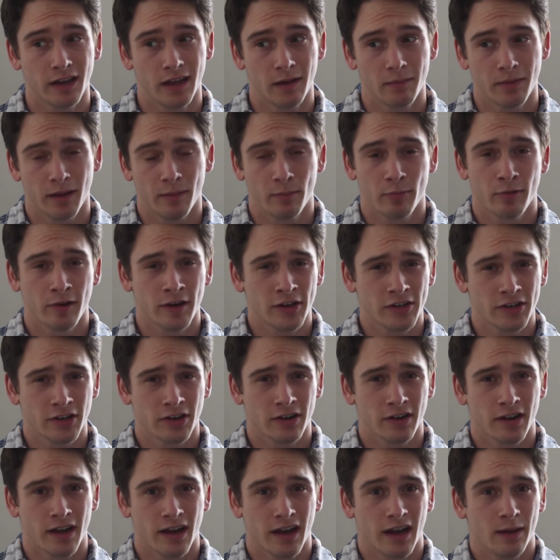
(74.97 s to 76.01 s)
And by pretty
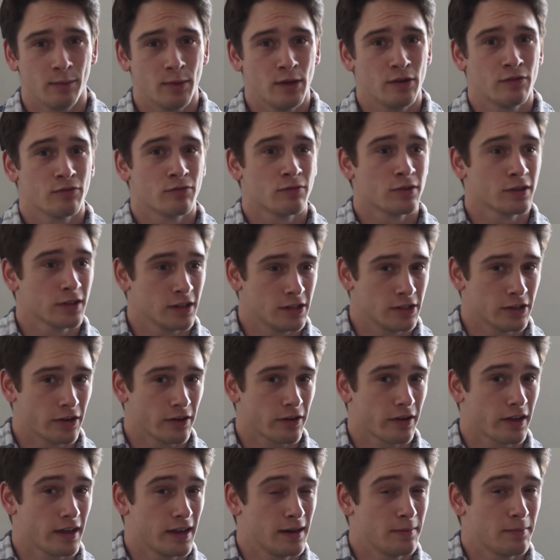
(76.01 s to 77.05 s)
dark, I mean really
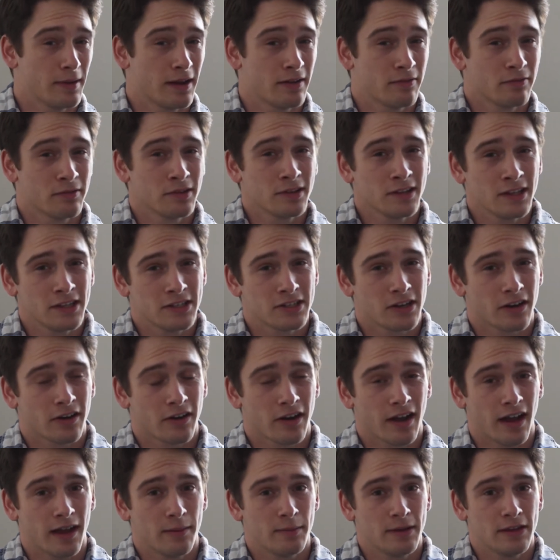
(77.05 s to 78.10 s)
dark. And by really
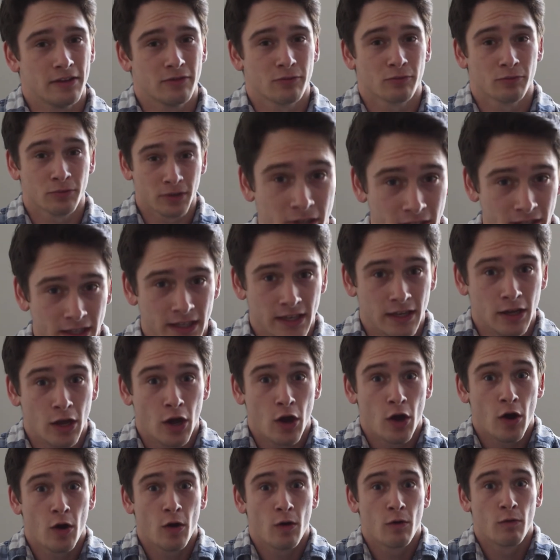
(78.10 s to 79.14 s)
dark, I mean really,
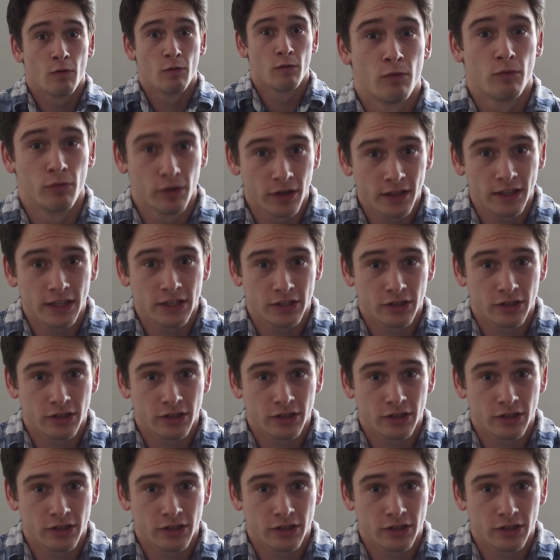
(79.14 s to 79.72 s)
really